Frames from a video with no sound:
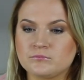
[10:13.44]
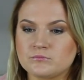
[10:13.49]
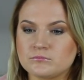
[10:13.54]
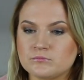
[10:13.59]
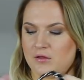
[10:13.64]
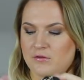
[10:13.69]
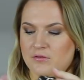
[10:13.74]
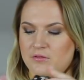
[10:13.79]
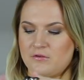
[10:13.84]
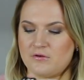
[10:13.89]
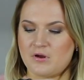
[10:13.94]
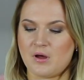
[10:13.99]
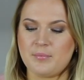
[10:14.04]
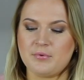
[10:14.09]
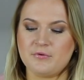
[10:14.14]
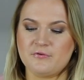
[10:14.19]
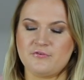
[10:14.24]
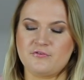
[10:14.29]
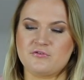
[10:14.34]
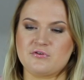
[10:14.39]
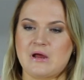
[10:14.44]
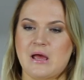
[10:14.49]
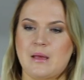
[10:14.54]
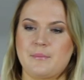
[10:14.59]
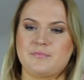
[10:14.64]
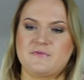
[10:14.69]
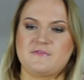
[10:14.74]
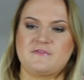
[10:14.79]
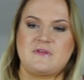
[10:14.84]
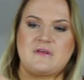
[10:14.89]
The double
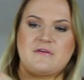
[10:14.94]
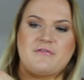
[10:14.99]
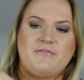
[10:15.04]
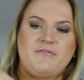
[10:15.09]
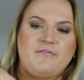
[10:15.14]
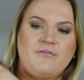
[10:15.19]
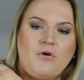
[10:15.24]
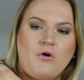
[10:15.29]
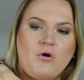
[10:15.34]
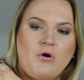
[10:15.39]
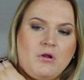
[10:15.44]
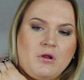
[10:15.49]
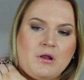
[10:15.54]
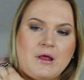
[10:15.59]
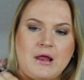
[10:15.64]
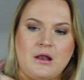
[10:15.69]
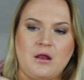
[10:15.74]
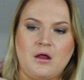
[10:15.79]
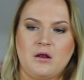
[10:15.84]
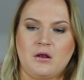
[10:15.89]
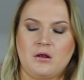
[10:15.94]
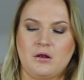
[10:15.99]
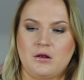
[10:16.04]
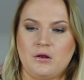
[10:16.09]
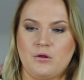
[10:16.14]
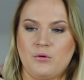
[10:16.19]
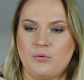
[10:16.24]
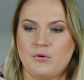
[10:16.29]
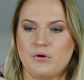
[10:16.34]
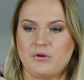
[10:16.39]
straps, they fall a lot
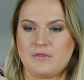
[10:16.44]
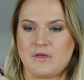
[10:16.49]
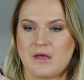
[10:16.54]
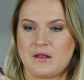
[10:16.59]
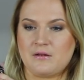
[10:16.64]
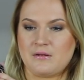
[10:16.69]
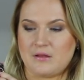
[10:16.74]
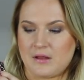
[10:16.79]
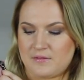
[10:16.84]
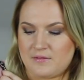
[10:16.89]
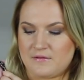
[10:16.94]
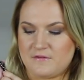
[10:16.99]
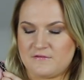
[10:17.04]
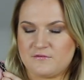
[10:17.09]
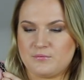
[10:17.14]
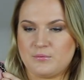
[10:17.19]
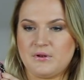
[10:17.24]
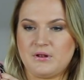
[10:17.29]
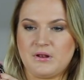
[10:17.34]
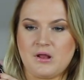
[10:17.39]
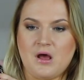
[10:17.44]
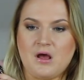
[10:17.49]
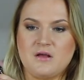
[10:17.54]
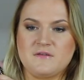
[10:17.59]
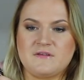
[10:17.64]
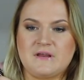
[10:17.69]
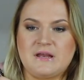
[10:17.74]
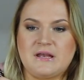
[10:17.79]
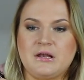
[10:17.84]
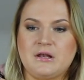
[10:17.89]
lower than this one
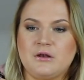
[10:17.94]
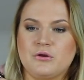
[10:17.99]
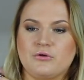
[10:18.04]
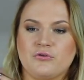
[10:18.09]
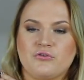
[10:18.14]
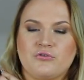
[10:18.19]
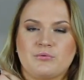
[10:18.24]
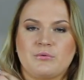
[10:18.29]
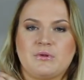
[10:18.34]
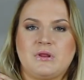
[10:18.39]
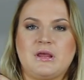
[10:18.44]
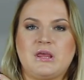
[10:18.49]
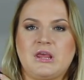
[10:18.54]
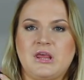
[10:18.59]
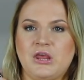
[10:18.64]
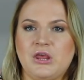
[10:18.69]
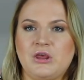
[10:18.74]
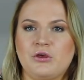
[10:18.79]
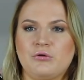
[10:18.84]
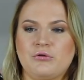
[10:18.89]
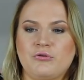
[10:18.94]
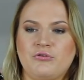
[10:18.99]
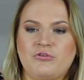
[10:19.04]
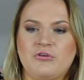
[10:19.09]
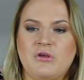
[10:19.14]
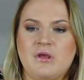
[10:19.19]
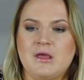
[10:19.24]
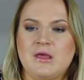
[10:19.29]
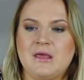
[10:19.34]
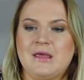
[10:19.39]
does. It looks really
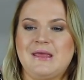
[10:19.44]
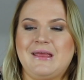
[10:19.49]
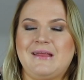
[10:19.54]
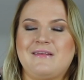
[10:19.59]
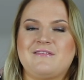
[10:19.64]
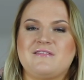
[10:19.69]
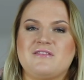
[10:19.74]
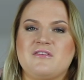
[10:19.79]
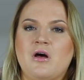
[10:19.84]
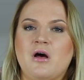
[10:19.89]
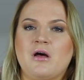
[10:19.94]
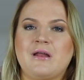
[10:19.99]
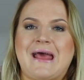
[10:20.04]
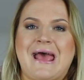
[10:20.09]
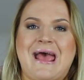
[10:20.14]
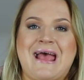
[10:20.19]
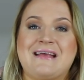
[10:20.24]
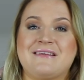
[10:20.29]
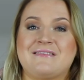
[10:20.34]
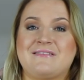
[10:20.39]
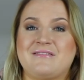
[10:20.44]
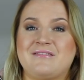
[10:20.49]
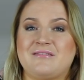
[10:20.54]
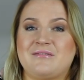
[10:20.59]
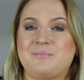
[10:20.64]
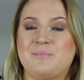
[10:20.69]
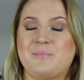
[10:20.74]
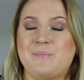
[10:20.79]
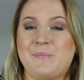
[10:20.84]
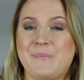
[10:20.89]
cute. It's not
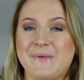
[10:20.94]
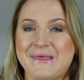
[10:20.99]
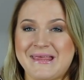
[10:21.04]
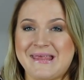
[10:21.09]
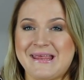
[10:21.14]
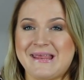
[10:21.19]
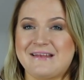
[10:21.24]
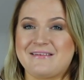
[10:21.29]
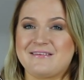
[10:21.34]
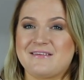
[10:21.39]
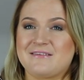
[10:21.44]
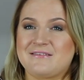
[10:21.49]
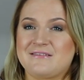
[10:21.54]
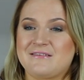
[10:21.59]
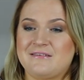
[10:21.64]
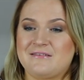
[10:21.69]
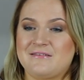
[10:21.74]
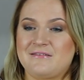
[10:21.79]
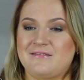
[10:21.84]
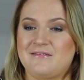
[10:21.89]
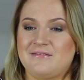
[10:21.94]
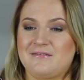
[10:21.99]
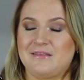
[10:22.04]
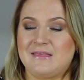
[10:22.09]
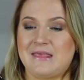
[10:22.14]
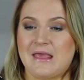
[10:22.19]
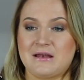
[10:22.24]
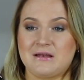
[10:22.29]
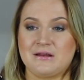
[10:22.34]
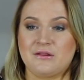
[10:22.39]
as big, it doesn't
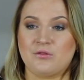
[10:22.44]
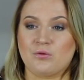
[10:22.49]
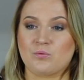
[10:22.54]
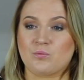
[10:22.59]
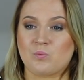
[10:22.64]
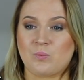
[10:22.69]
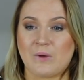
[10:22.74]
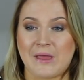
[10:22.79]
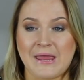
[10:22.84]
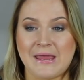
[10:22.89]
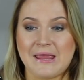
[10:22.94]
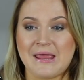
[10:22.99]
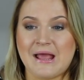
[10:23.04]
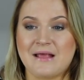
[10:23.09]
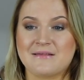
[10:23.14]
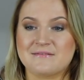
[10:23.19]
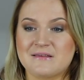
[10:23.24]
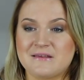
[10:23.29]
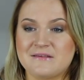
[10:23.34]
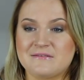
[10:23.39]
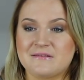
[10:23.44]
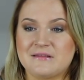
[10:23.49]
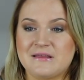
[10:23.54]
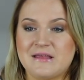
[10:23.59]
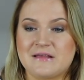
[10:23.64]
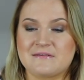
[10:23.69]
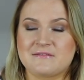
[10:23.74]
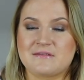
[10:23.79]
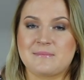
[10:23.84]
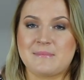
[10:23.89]
get in the way as
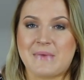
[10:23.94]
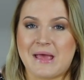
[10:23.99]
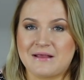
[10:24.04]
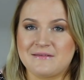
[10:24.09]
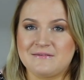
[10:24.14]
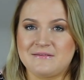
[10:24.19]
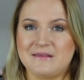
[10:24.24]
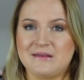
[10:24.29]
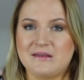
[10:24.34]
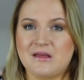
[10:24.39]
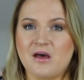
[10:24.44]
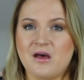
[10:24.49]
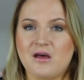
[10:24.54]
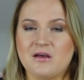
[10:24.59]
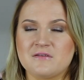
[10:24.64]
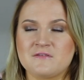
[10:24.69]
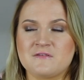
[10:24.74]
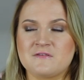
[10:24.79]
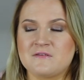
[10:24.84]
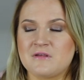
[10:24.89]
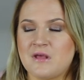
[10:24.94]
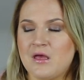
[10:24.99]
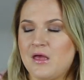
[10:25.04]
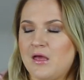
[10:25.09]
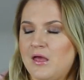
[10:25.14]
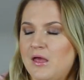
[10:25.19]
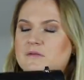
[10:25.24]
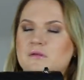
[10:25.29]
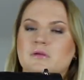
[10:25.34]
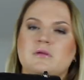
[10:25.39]
easily as the Maxi does.
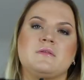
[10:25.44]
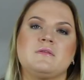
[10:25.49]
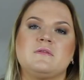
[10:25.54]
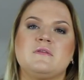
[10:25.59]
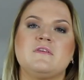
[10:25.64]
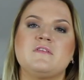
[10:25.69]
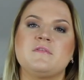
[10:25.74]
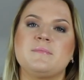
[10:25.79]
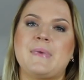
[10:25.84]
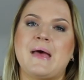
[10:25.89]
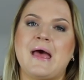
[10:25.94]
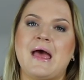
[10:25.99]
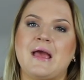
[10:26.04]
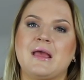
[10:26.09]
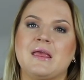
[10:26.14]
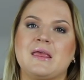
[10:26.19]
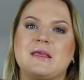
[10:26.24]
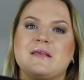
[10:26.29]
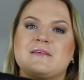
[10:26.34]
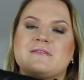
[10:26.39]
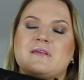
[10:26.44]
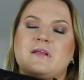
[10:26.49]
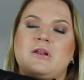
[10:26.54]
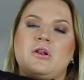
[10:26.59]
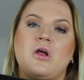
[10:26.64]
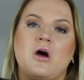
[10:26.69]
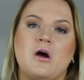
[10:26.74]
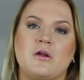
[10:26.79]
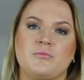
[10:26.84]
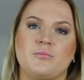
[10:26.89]
This bag is a
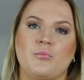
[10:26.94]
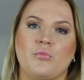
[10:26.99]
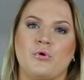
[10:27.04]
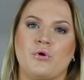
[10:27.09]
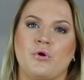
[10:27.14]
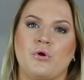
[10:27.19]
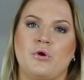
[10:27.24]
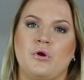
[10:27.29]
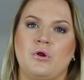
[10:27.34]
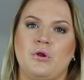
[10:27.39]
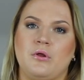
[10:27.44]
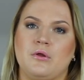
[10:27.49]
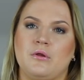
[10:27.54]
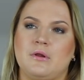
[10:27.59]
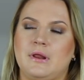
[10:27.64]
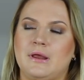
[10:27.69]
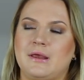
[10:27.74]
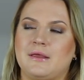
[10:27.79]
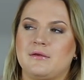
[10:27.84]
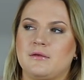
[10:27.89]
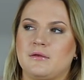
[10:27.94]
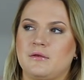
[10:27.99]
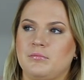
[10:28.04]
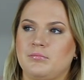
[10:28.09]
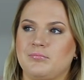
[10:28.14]
lot more like,